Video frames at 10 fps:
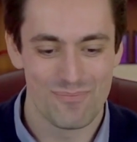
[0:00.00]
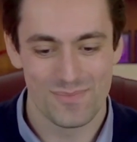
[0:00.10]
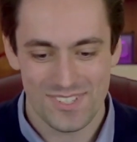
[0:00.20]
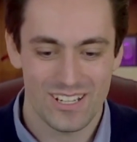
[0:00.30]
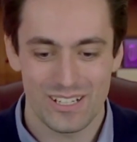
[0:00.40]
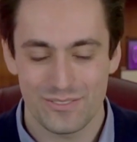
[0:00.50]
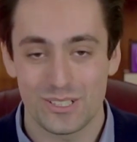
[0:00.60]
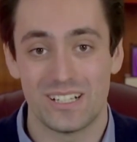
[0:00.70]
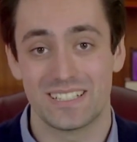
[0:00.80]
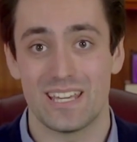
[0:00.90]
So I thought
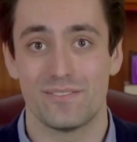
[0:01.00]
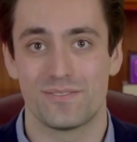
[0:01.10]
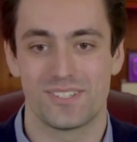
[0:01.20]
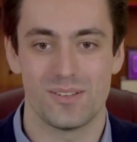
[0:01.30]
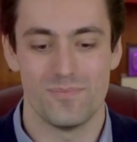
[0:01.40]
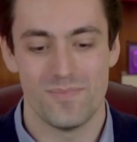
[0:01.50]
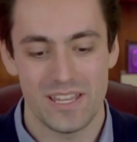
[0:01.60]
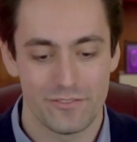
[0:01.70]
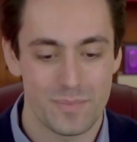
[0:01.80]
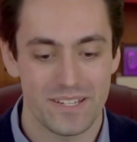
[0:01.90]
I'd give some
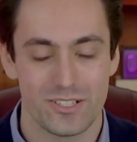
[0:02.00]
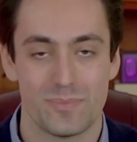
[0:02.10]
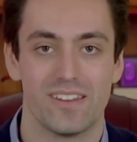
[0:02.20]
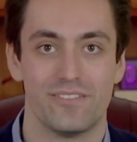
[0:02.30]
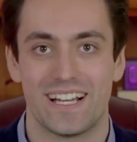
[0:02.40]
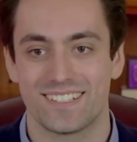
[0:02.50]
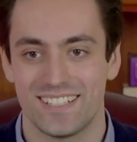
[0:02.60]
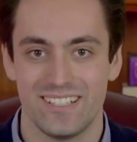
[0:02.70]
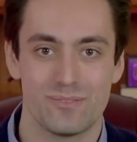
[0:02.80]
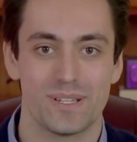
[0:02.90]
information about the
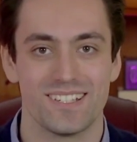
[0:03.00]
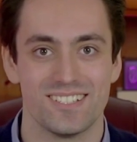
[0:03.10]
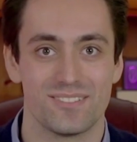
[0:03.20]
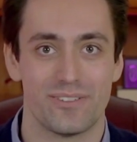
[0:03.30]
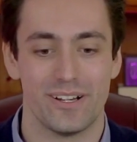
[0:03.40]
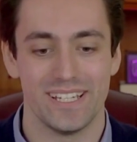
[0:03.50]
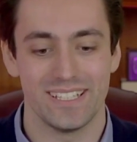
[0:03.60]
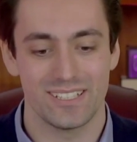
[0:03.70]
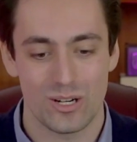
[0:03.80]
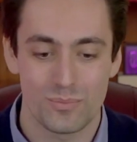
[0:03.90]
vaccines because it's very
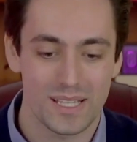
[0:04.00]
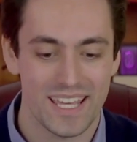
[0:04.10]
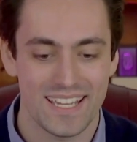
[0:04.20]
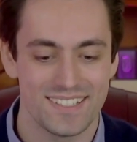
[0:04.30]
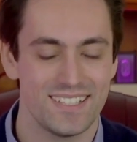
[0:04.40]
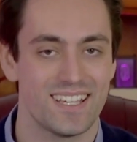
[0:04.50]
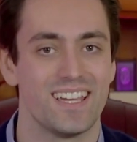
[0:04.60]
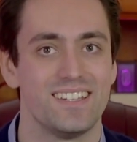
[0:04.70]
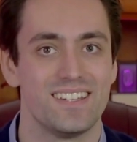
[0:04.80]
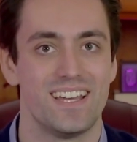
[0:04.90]
complicated
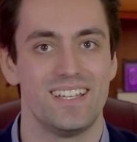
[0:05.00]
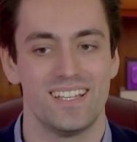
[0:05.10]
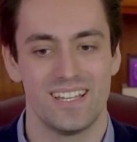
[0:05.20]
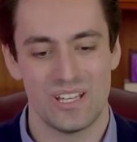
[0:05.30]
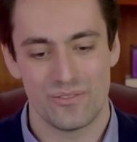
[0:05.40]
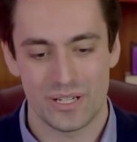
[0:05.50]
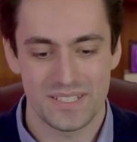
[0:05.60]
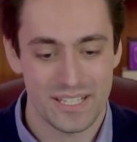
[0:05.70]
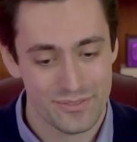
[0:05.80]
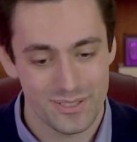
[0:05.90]
and they're very
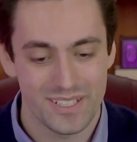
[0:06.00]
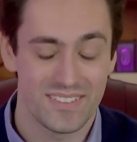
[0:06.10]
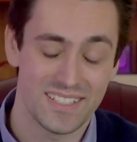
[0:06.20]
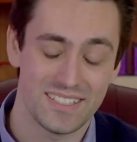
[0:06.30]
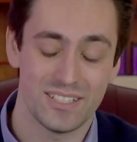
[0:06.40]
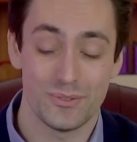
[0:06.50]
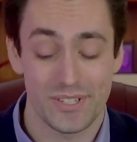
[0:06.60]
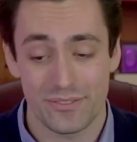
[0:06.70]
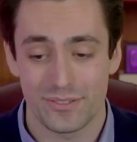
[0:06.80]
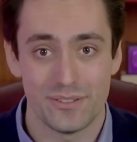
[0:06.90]
different and they do
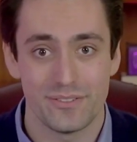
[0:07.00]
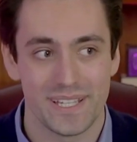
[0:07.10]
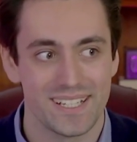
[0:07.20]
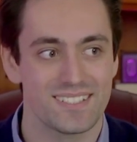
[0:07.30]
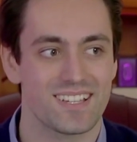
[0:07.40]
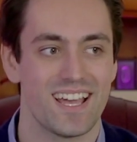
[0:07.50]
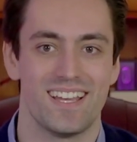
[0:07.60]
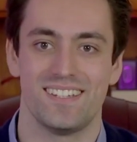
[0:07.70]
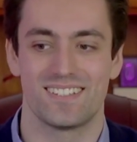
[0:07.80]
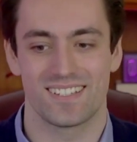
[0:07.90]
different things.
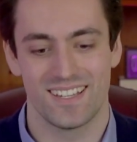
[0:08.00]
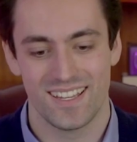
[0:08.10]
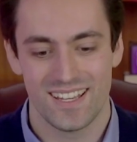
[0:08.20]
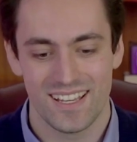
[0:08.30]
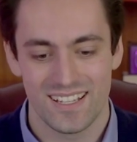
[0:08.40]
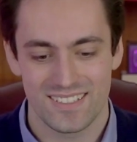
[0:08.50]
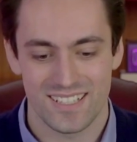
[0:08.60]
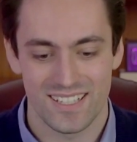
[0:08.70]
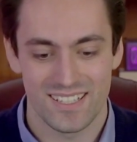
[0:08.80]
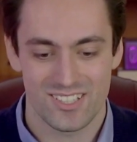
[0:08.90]
And
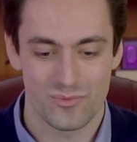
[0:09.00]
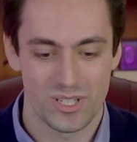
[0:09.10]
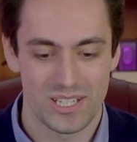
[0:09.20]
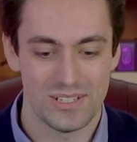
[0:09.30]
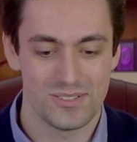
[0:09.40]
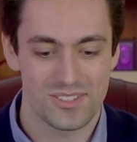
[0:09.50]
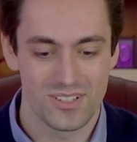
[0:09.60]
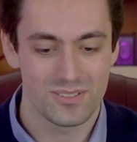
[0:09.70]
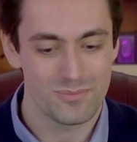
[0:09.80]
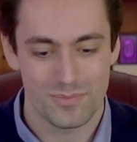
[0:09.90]
to someone who's not
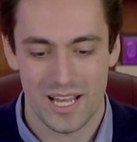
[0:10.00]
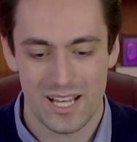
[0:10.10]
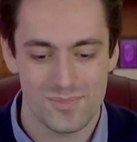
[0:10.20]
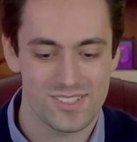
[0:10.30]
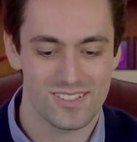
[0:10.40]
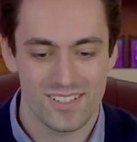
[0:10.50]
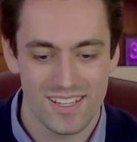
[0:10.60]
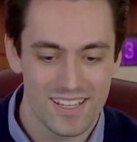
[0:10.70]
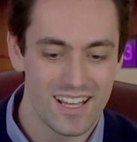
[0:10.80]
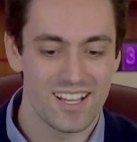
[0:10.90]
perhaps
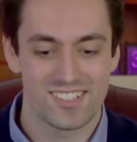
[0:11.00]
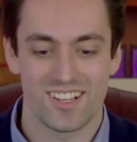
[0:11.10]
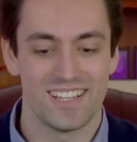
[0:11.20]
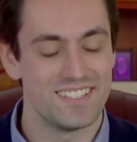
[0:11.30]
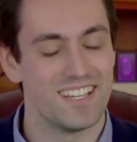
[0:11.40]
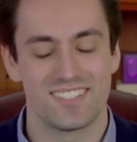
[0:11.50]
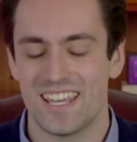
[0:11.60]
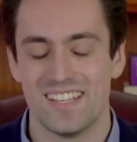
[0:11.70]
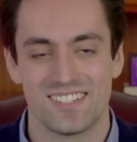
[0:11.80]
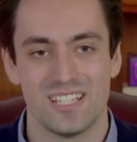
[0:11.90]
a scientist,
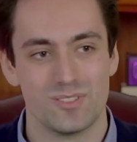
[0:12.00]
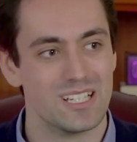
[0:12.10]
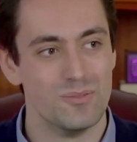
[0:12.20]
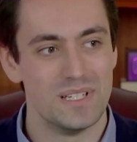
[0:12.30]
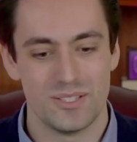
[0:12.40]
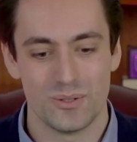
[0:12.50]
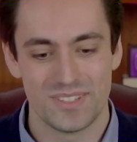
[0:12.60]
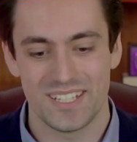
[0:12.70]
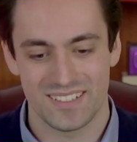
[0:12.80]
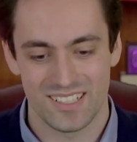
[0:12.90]
it seems a little bit
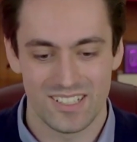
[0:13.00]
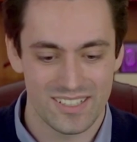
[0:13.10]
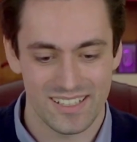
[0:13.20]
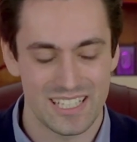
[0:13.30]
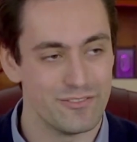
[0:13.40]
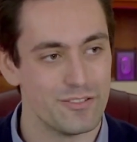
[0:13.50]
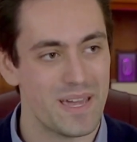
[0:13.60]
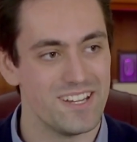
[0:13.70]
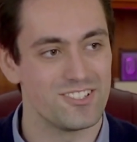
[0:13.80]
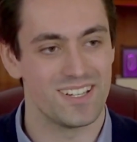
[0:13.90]
daunting to look at the
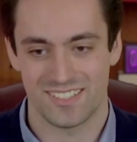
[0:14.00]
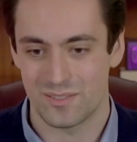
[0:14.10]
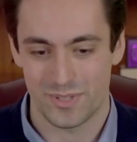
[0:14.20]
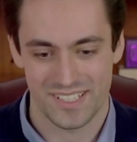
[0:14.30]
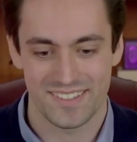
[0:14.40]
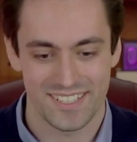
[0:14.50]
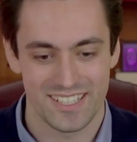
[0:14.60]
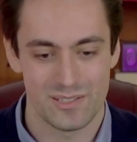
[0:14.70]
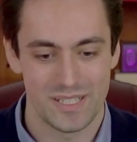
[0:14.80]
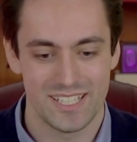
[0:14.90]
information as it's presented at
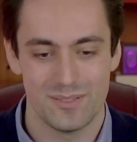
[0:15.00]
the minute.